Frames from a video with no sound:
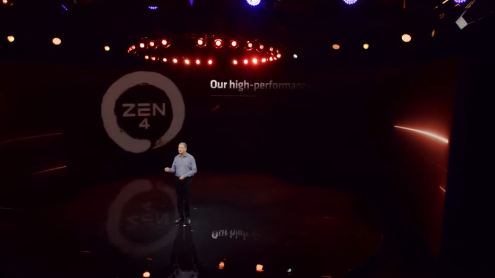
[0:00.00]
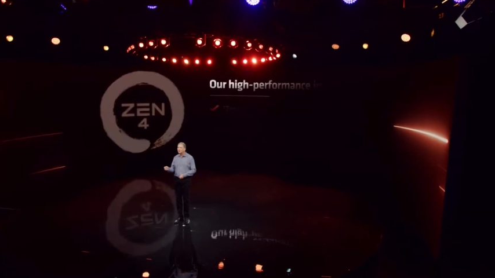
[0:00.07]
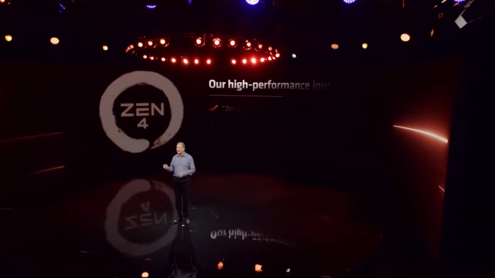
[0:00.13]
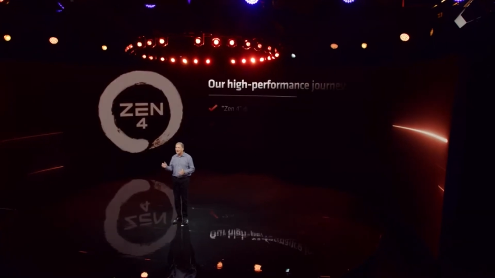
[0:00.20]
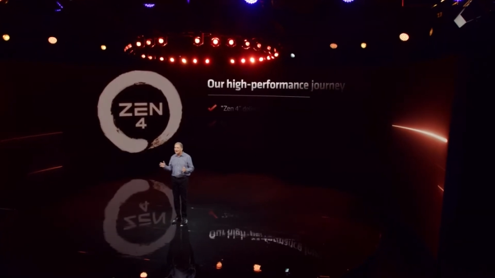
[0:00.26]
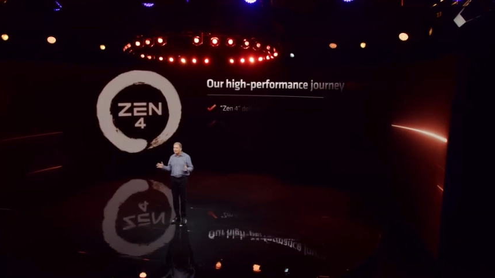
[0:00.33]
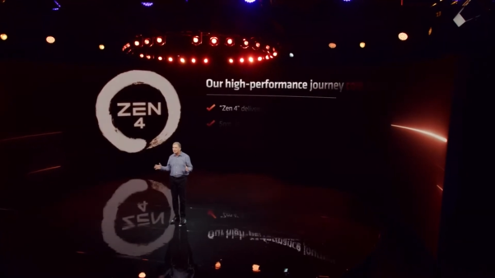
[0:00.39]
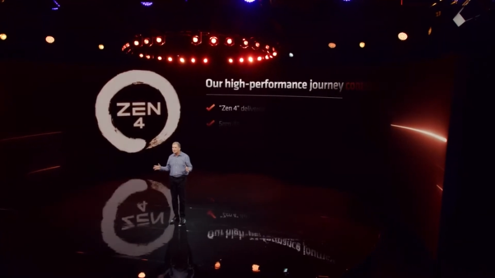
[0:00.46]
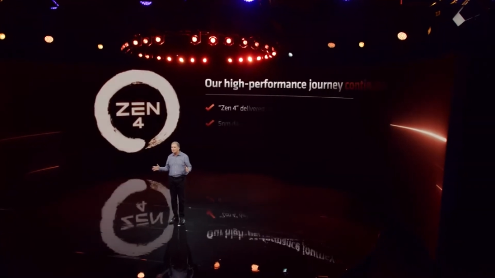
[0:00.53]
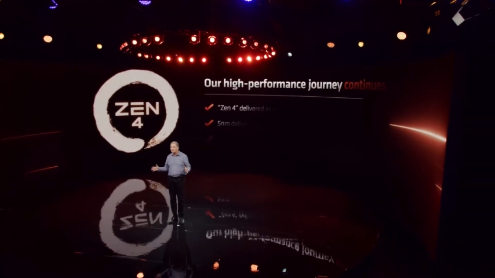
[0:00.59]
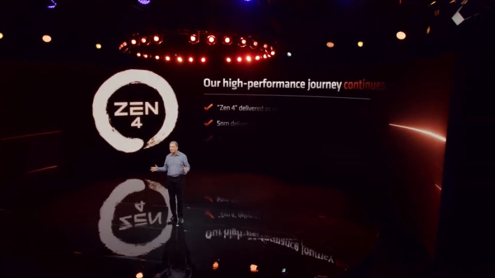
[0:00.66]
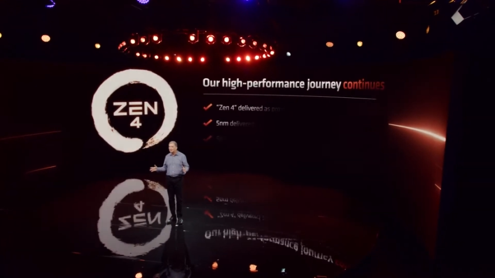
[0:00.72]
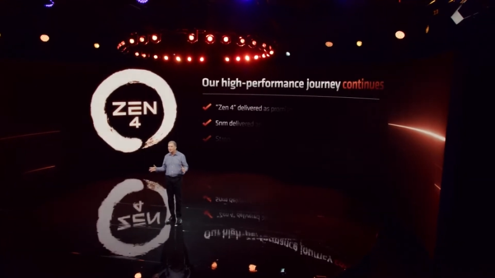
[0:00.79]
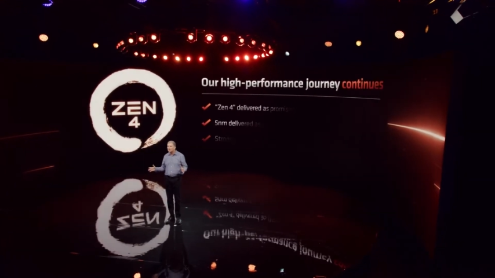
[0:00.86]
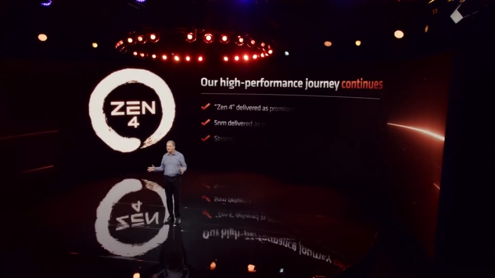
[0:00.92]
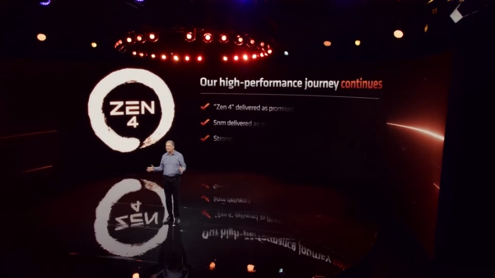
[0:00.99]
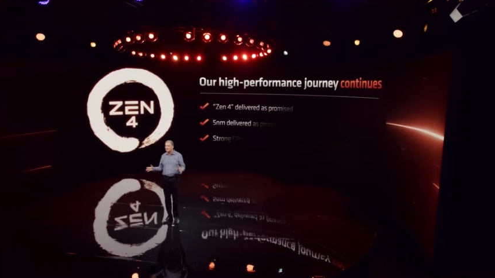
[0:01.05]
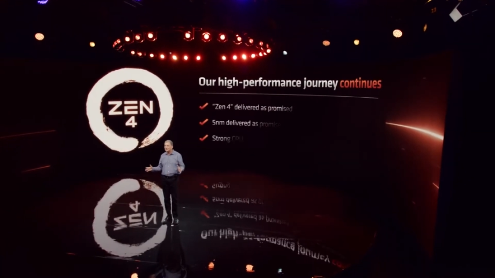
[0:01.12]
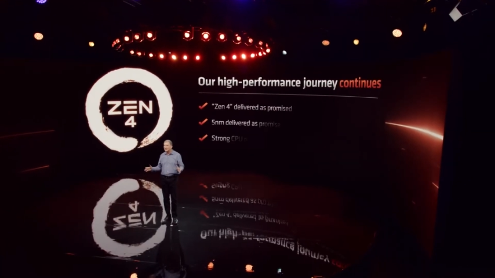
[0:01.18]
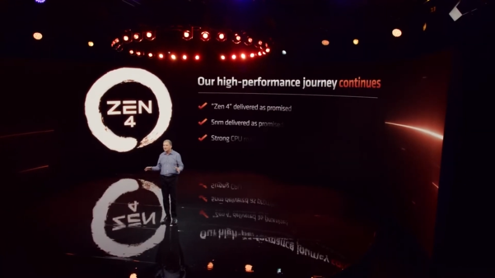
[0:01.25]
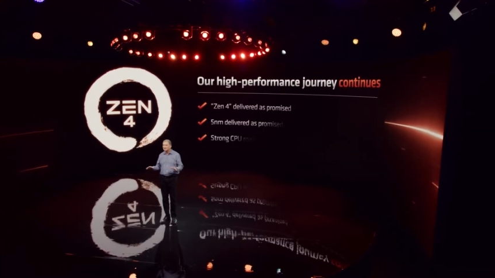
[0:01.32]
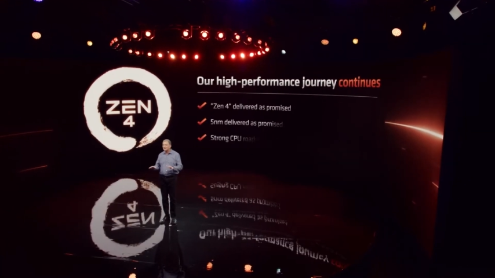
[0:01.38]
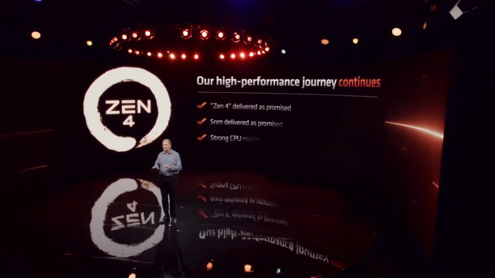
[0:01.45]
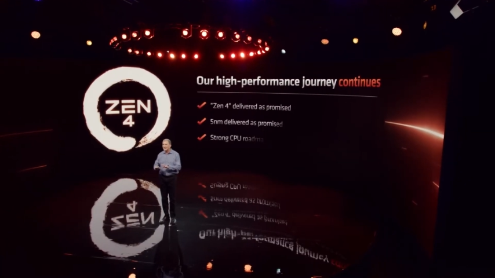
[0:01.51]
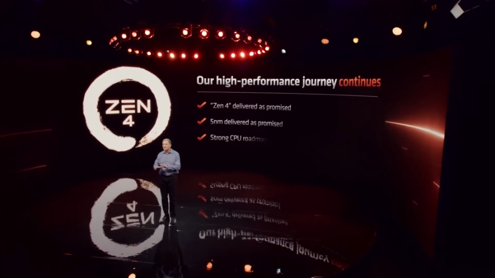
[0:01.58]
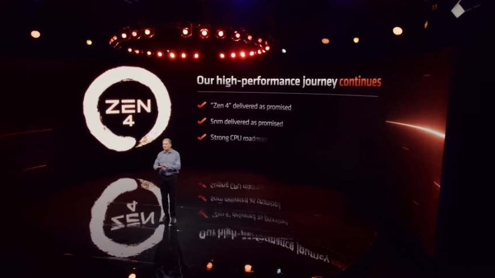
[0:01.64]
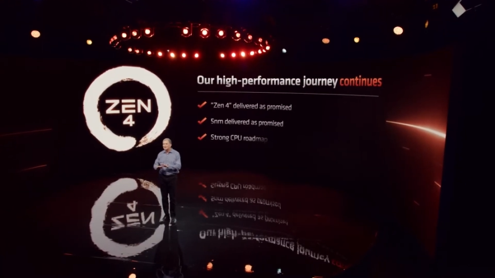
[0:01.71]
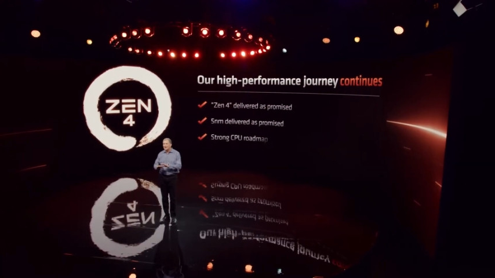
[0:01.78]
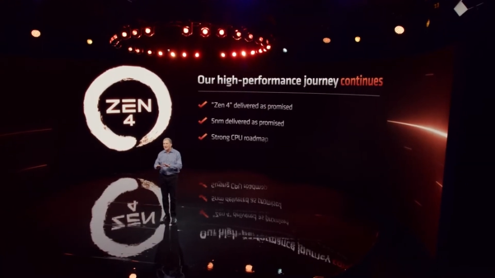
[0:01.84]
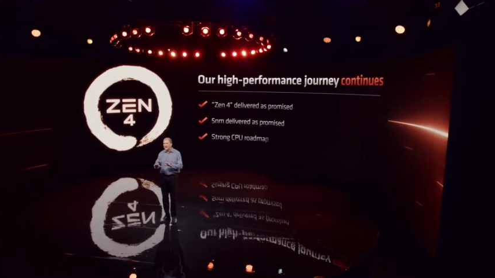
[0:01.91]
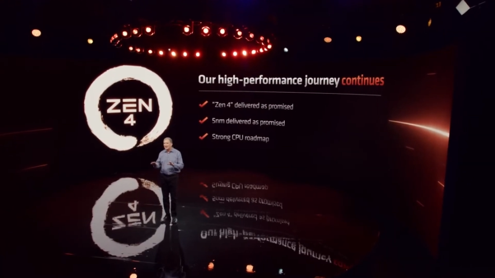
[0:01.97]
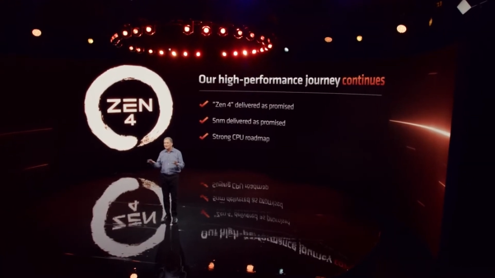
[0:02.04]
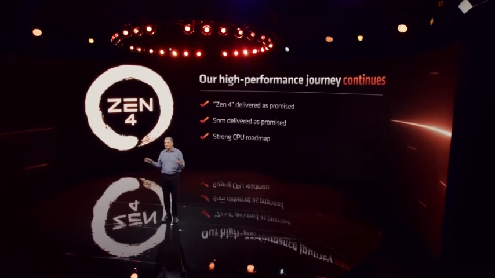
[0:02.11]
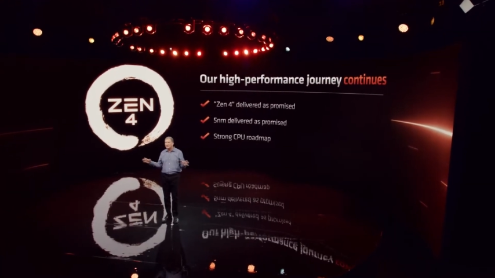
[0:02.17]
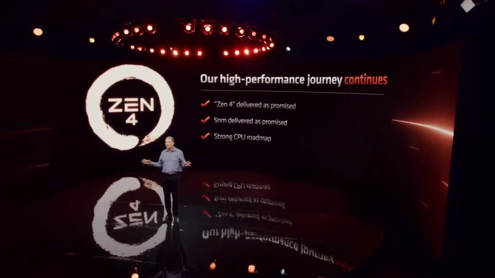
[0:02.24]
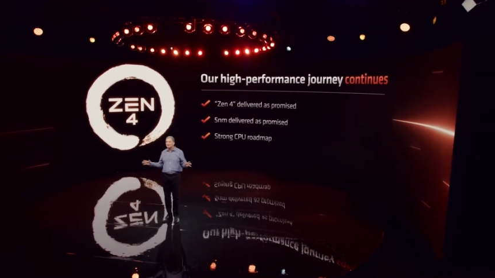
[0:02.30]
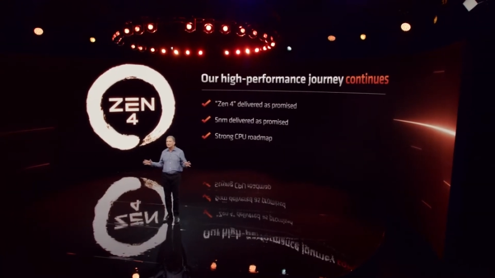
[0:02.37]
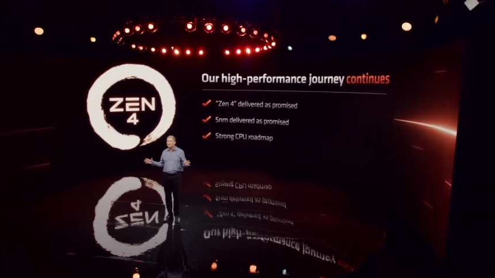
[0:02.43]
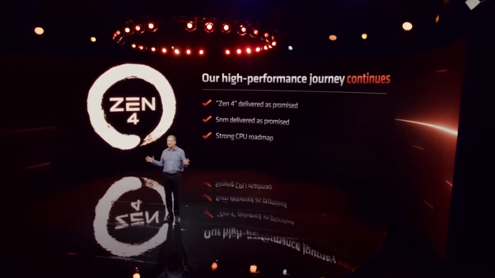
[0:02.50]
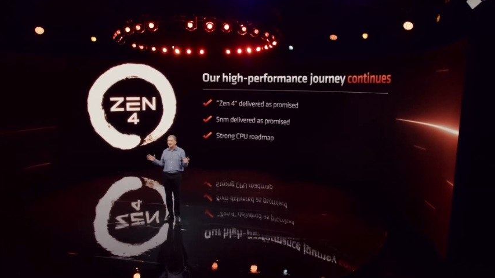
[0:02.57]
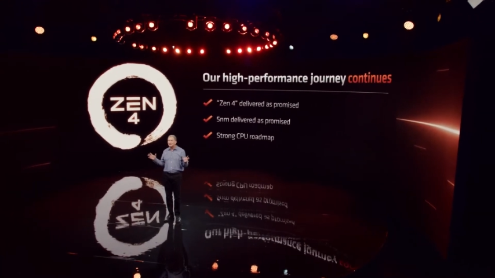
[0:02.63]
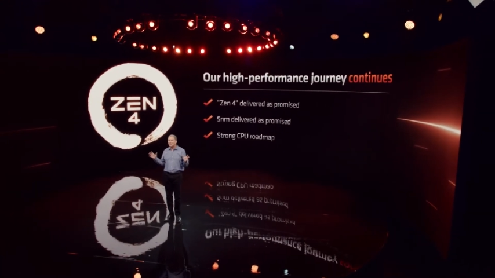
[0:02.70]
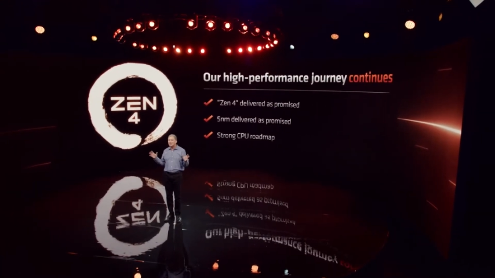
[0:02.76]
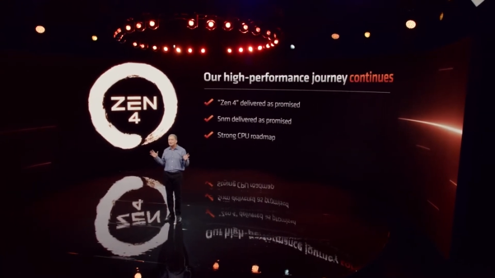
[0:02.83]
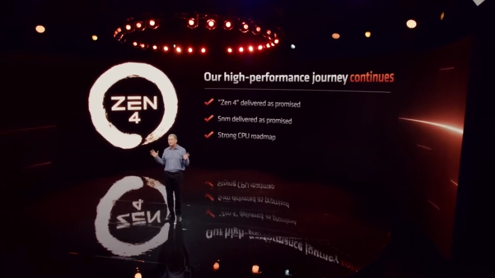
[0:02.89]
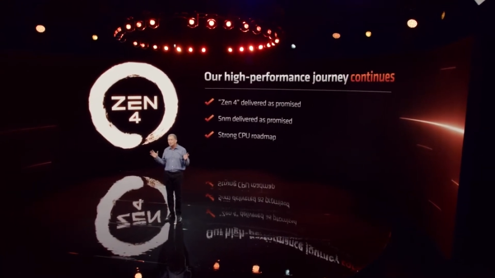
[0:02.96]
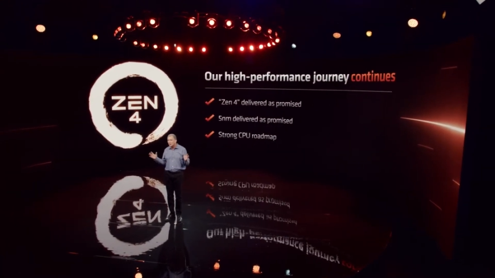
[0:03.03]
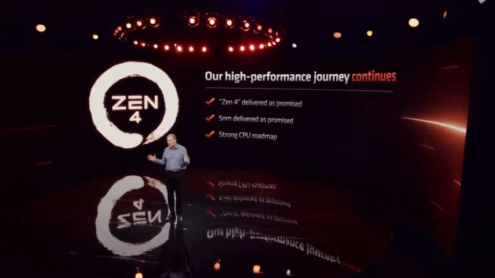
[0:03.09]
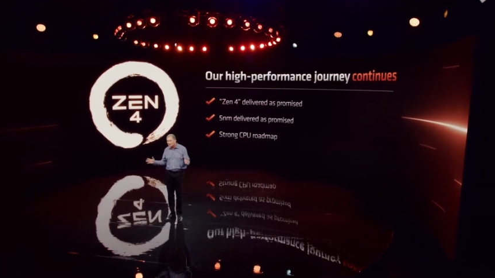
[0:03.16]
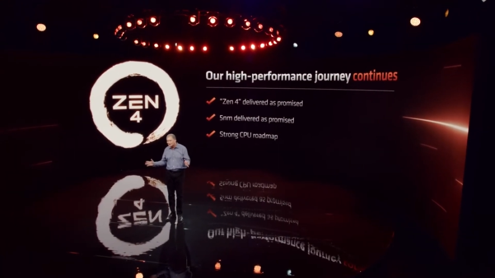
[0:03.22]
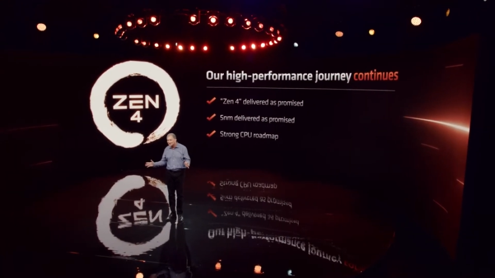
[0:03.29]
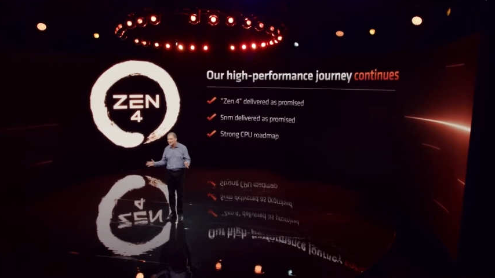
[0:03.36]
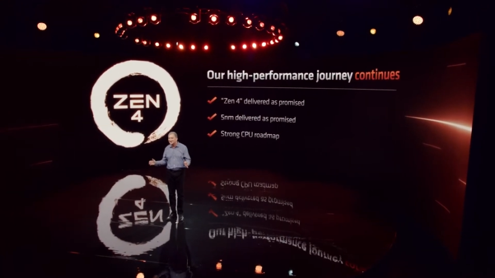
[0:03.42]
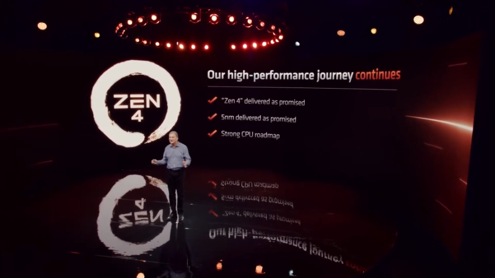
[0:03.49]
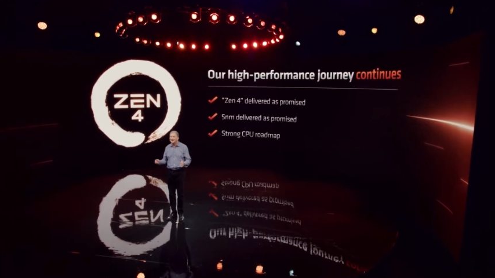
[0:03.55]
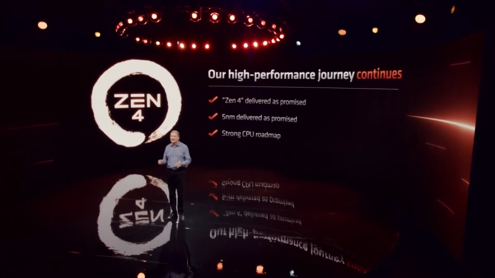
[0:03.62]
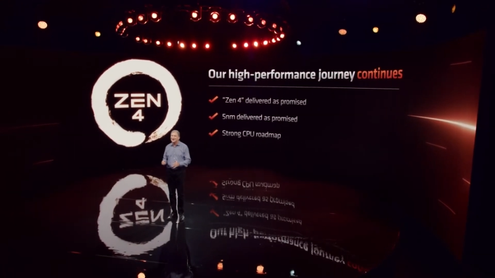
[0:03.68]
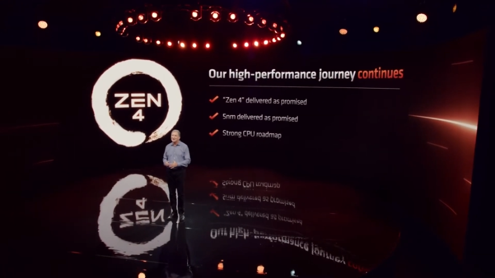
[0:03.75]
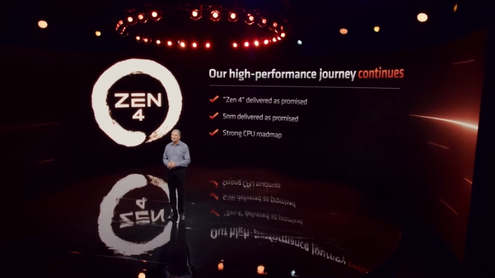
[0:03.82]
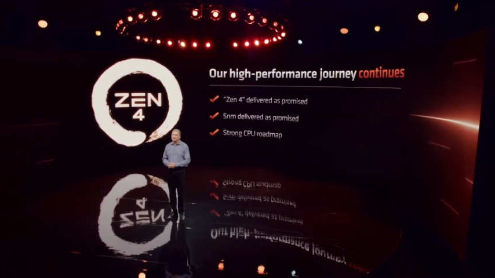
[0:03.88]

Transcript: (no speaker visible)